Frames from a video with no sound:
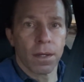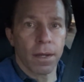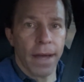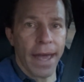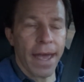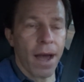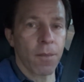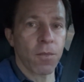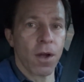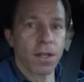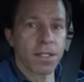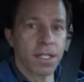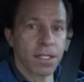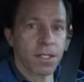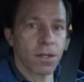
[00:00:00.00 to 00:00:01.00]
Hey, I'm Ron
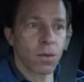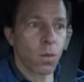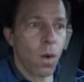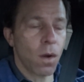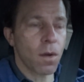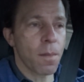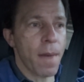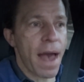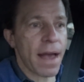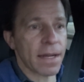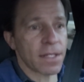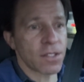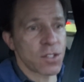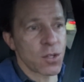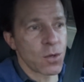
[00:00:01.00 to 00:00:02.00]
Dichter, and welcome
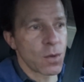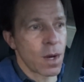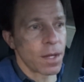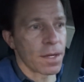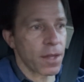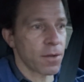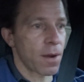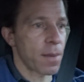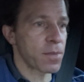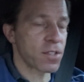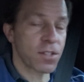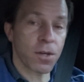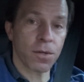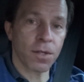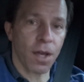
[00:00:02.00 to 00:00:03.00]
back to another
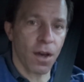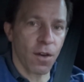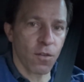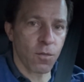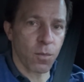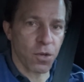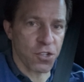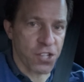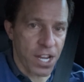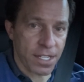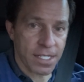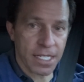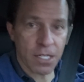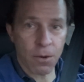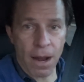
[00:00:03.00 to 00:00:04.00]
episode of
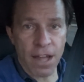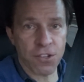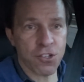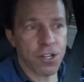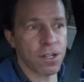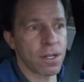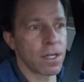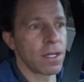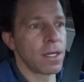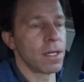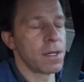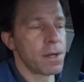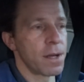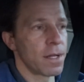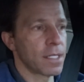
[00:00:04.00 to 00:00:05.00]
Projecting Grandeur.
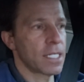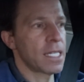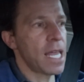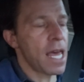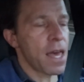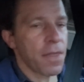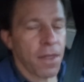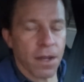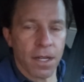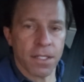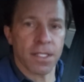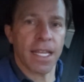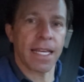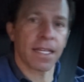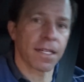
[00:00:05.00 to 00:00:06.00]
Today, I thought I'd
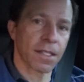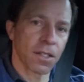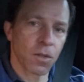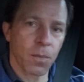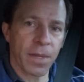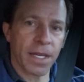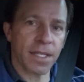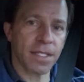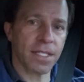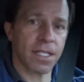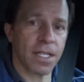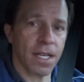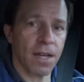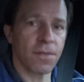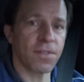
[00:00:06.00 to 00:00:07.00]
take a little bit
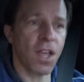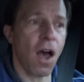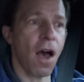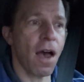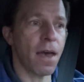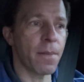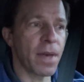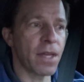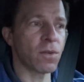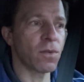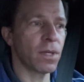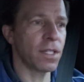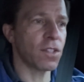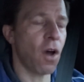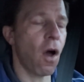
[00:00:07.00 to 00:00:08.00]
of time and
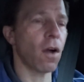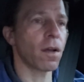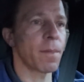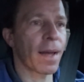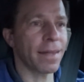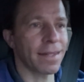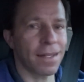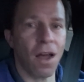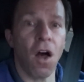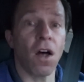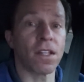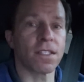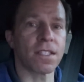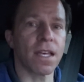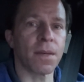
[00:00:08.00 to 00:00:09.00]
really talk about the
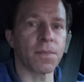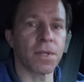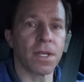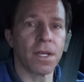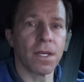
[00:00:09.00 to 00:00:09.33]
concept